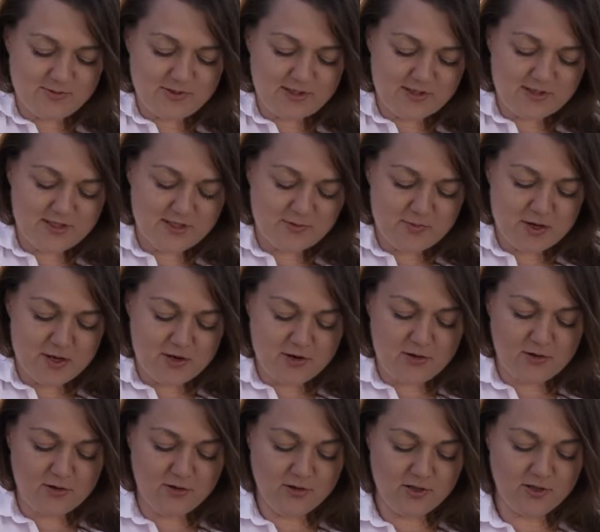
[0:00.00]
little
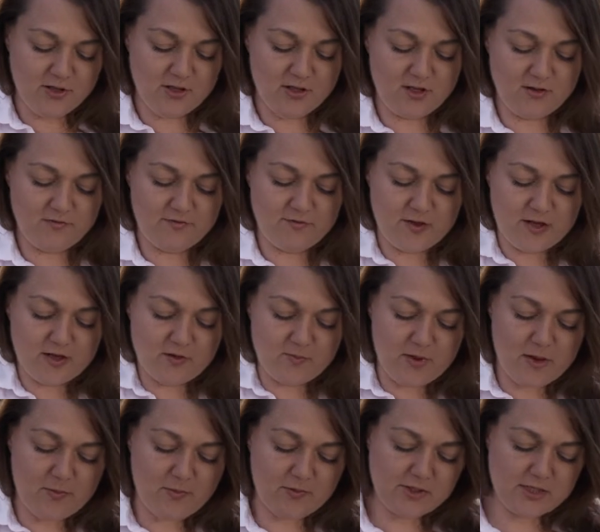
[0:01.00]
tomato, fennel
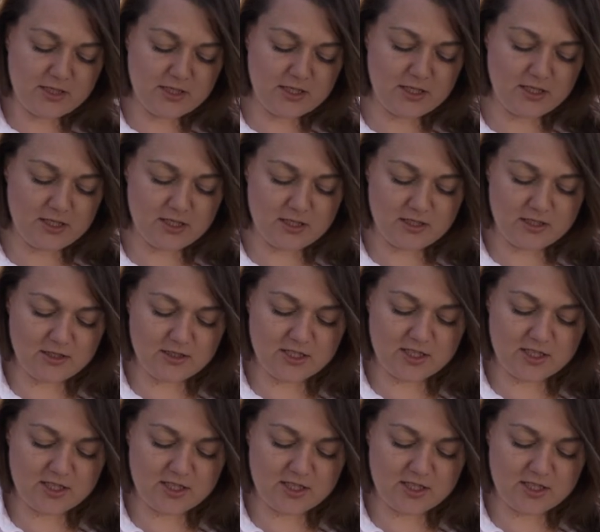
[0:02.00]
pepper seed, little